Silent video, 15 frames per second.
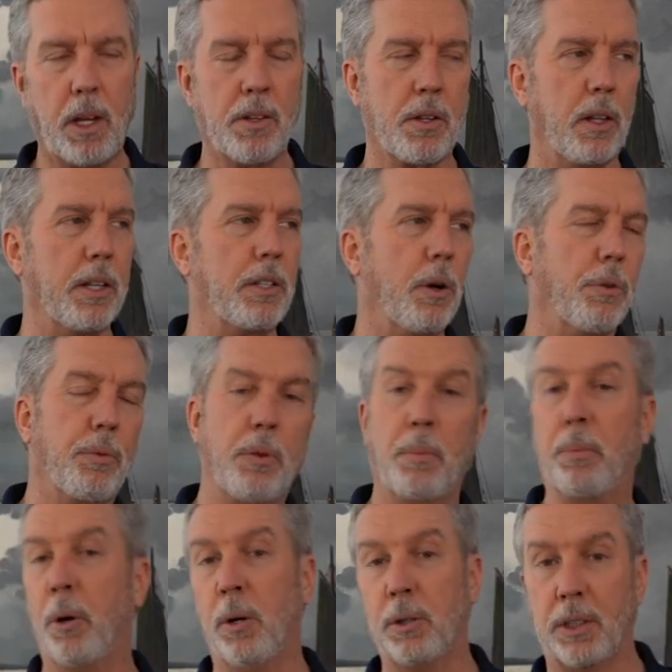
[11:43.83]
So let's go through the
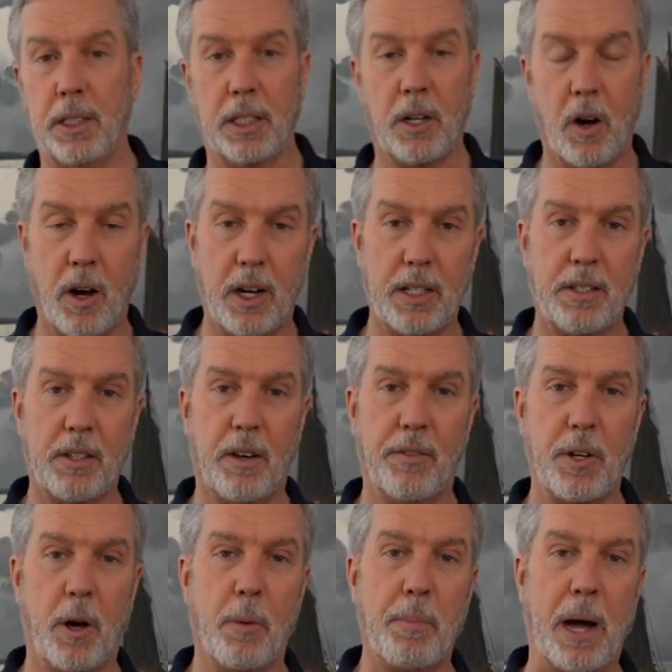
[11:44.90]
pros and the cons of
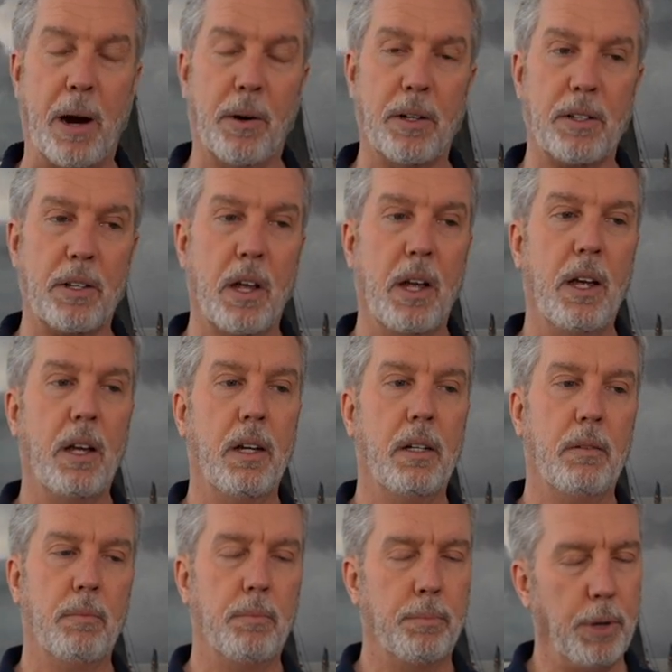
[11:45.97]
the All Powers
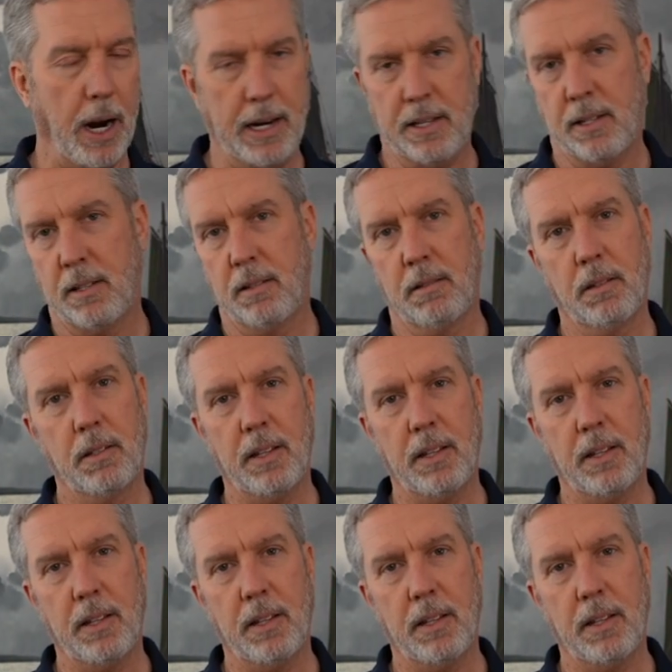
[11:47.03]
price.